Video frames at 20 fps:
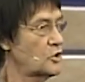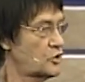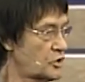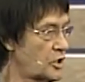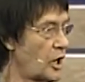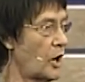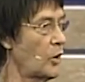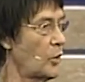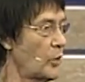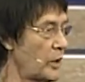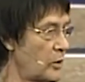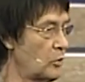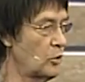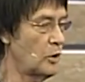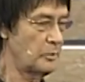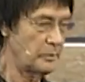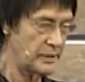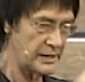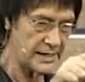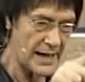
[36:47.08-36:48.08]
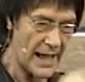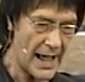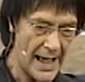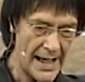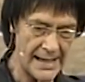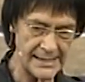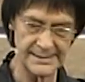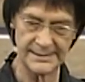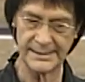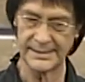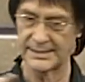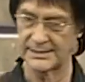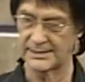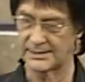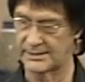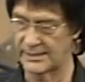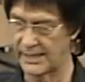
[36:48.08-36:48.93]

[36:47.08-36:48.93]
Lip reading: so he will meet Isaac,